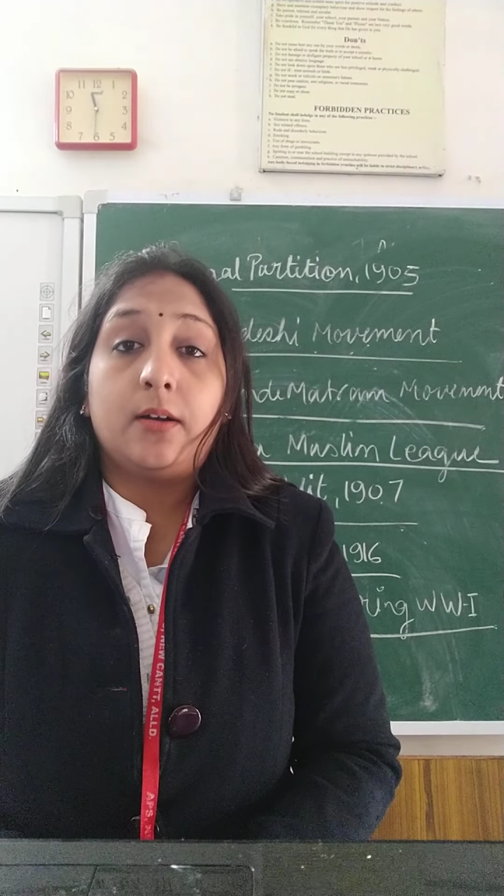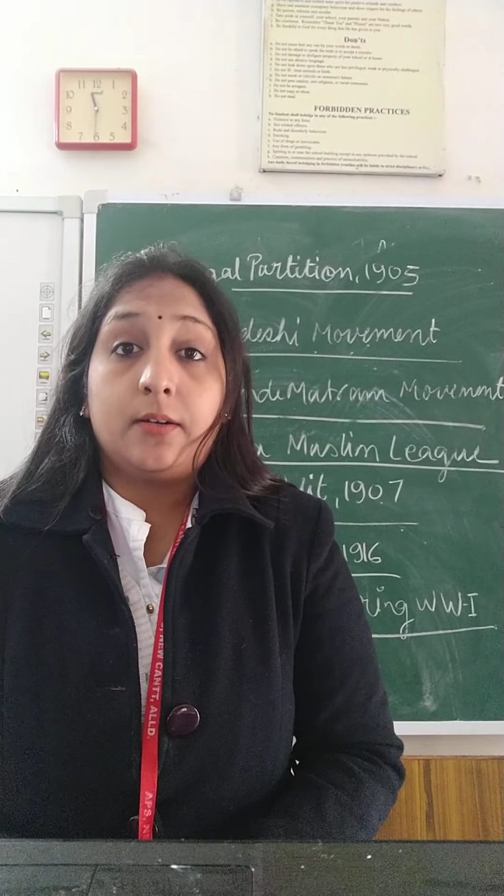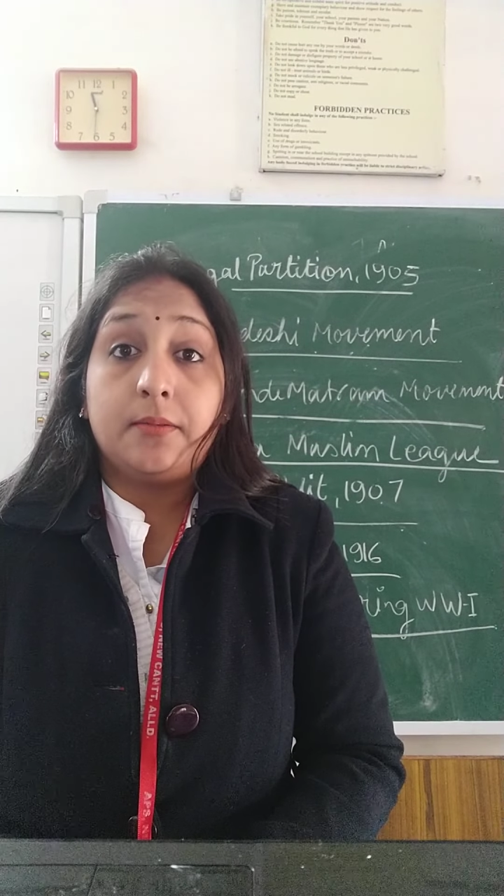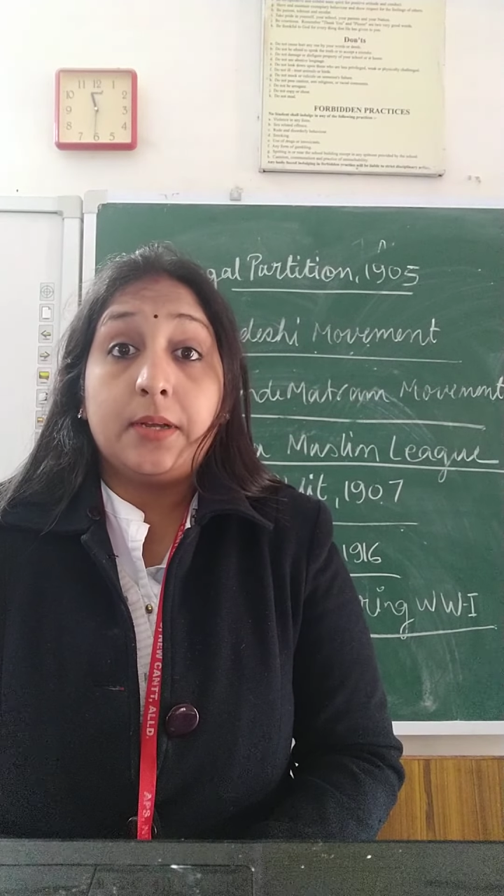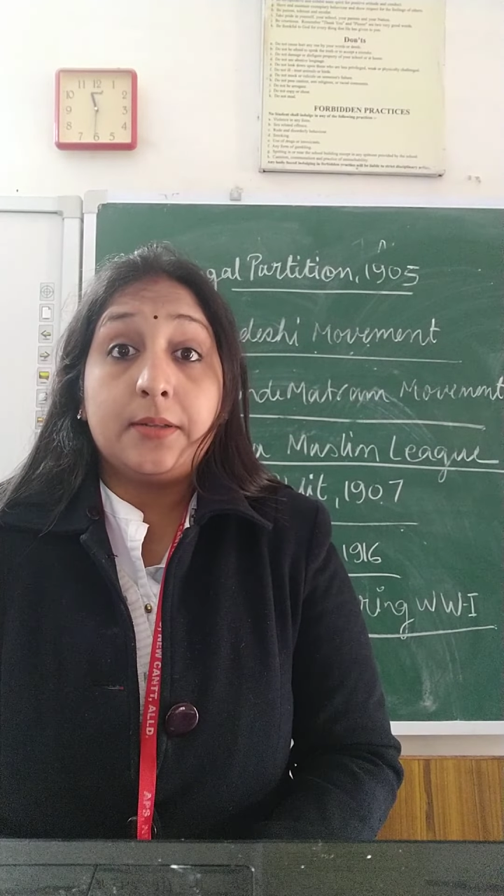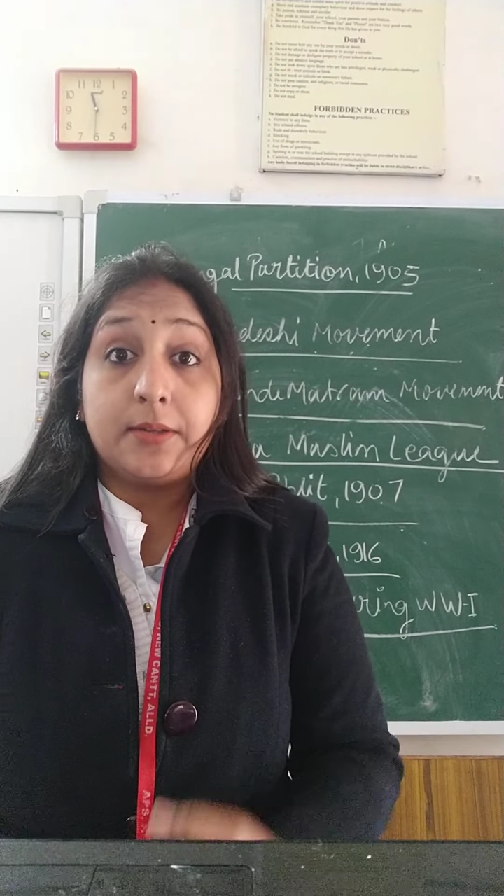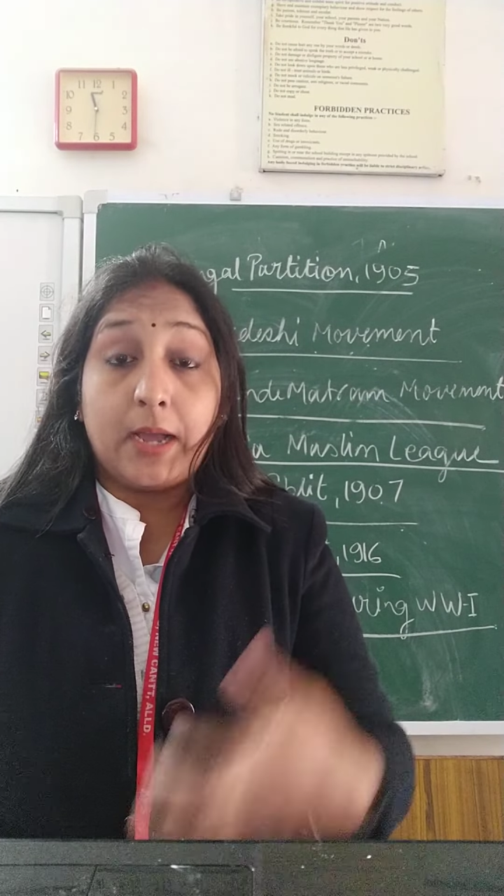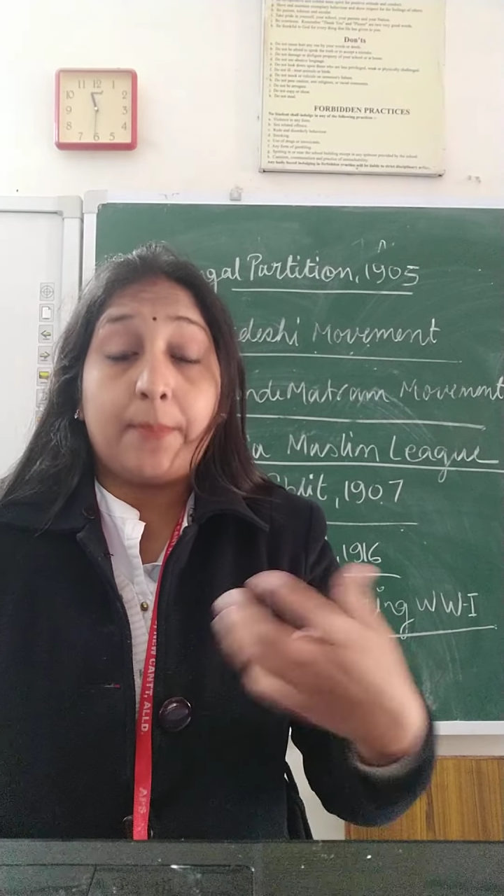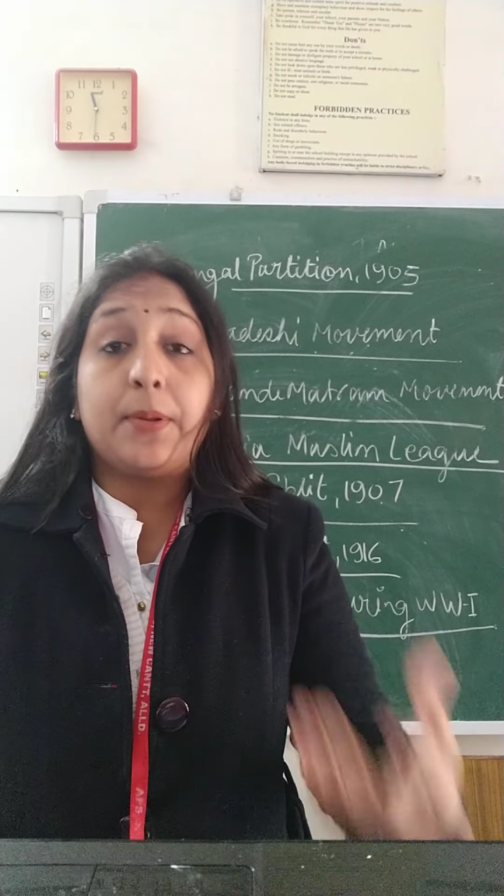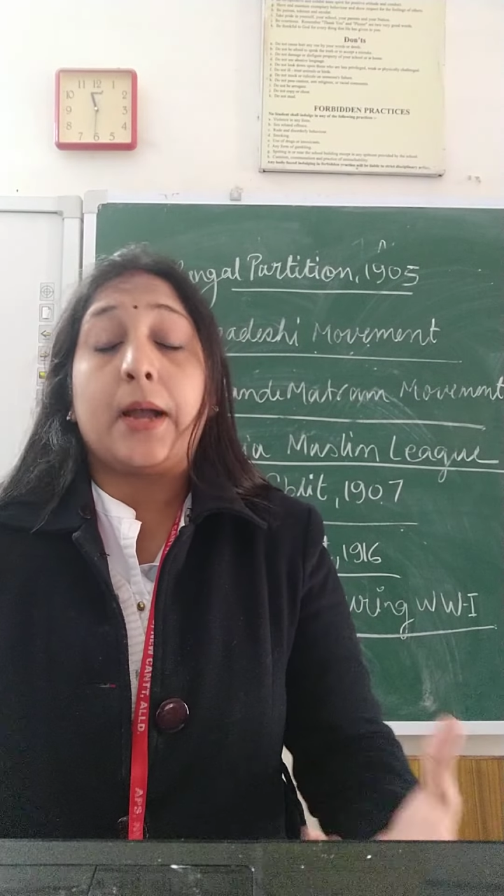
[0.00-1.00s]

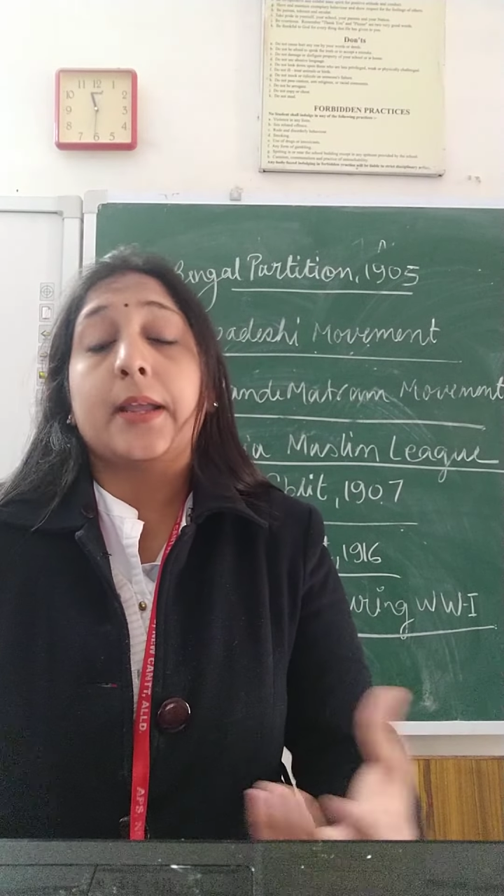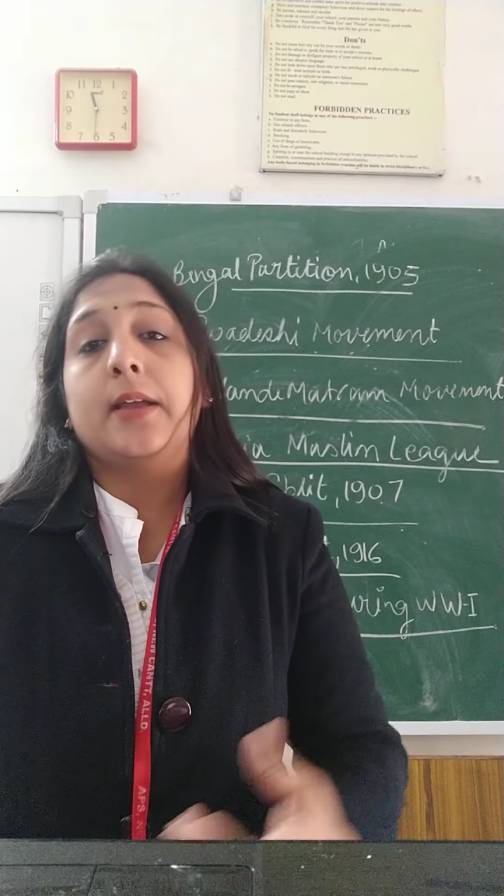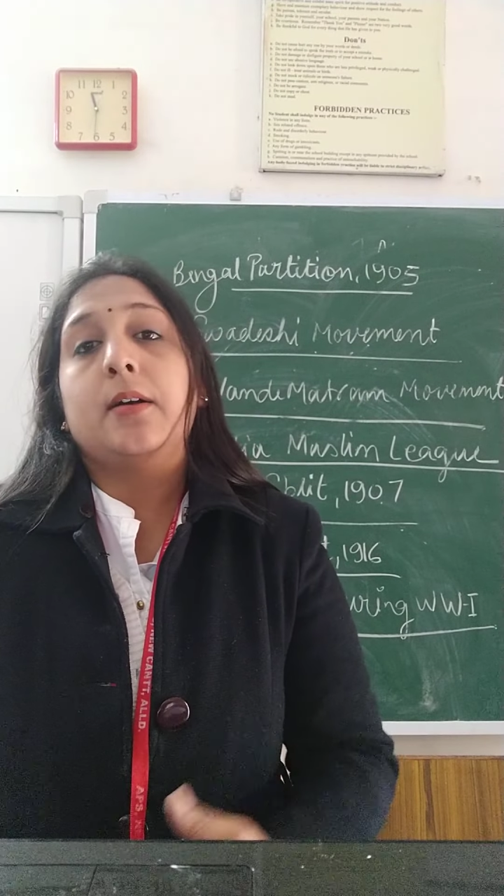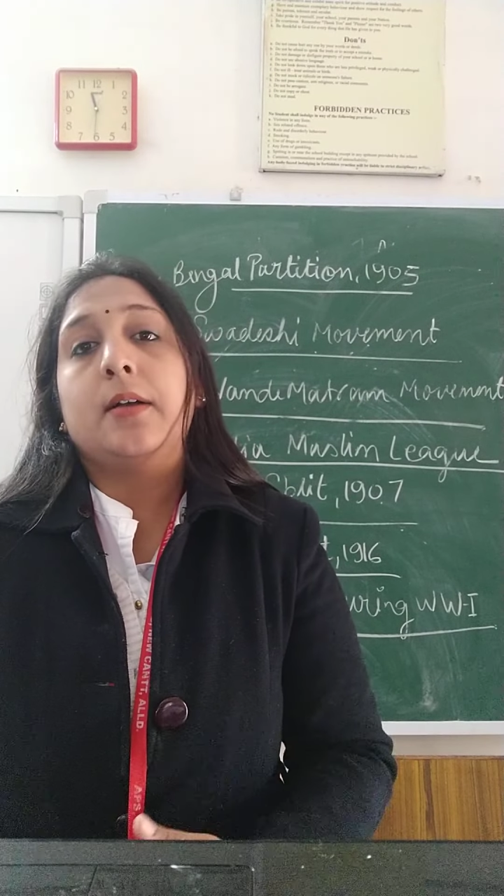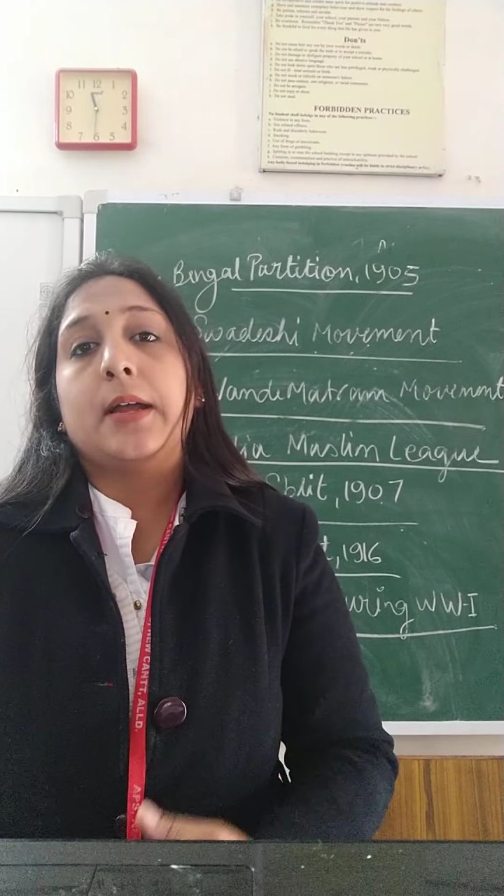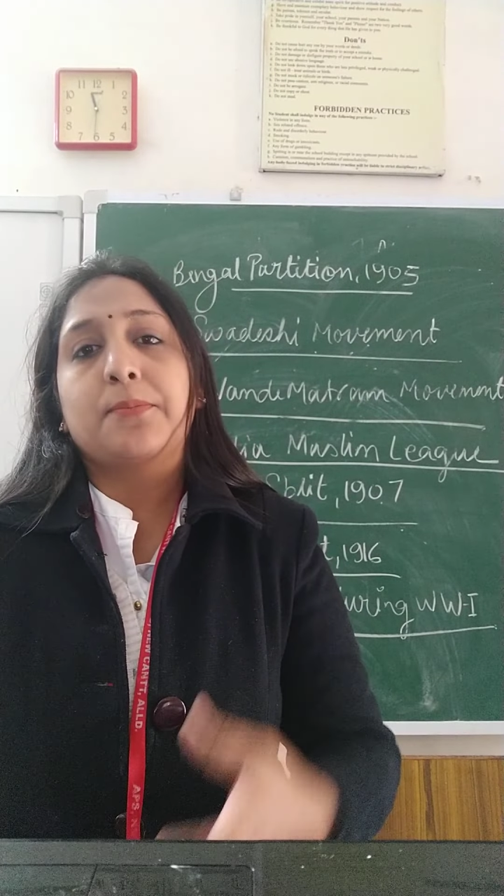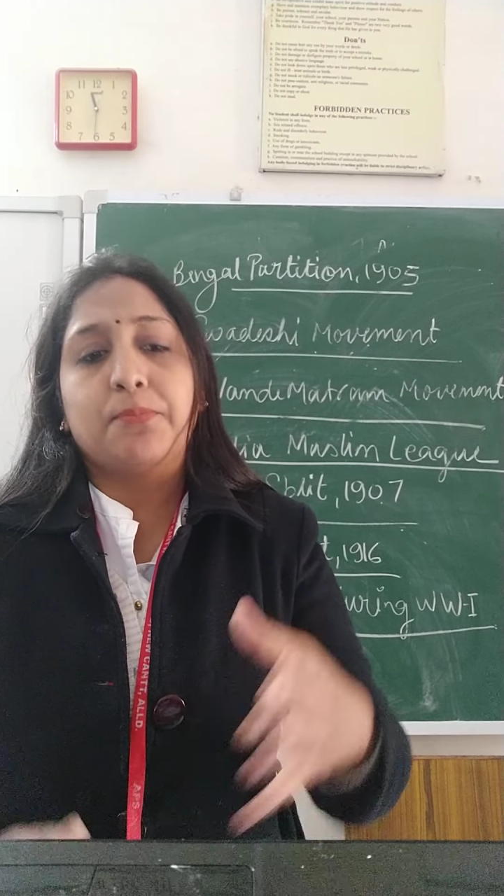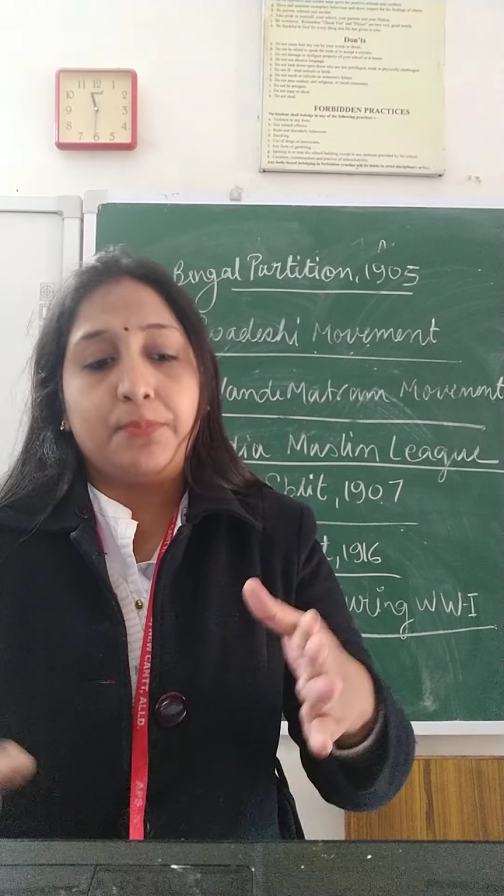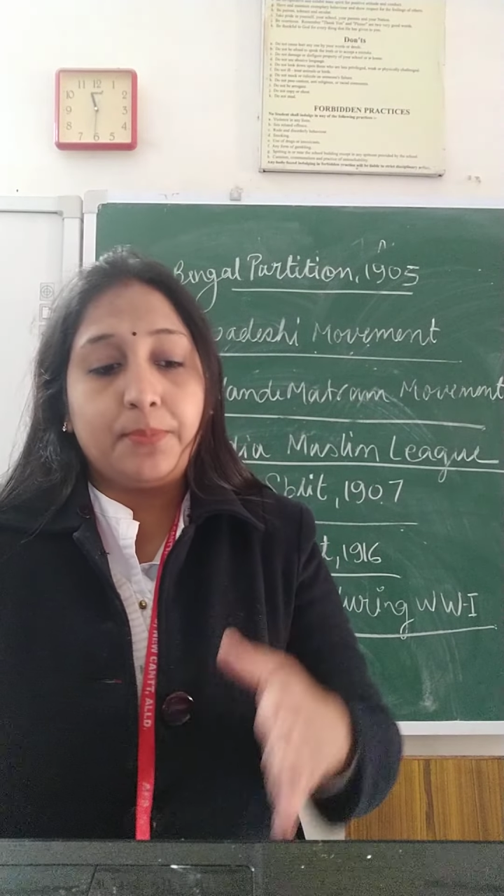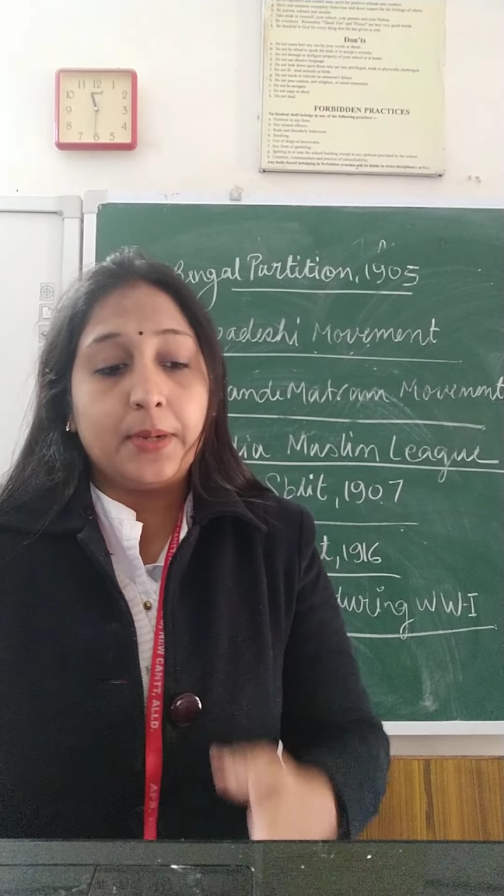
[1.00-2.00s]

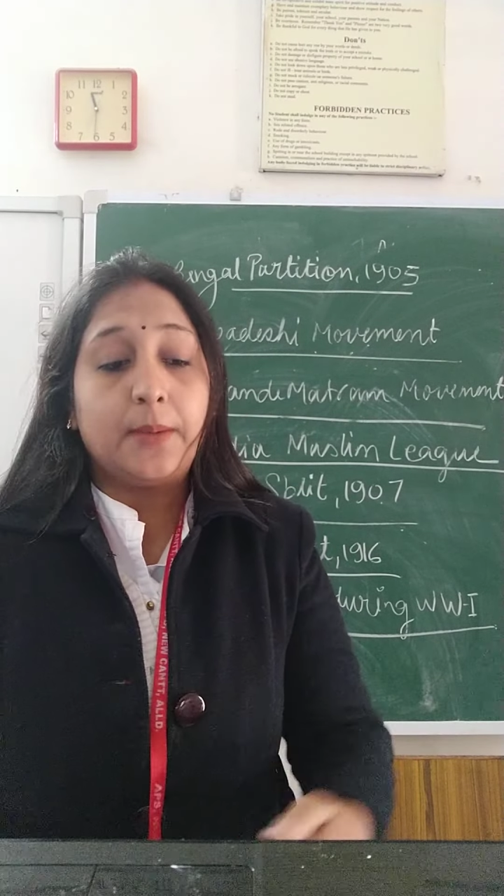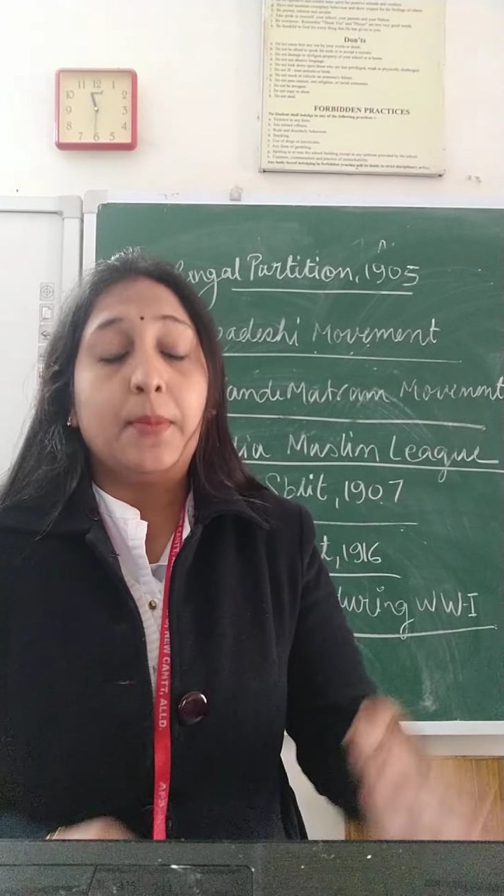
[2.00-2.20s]
a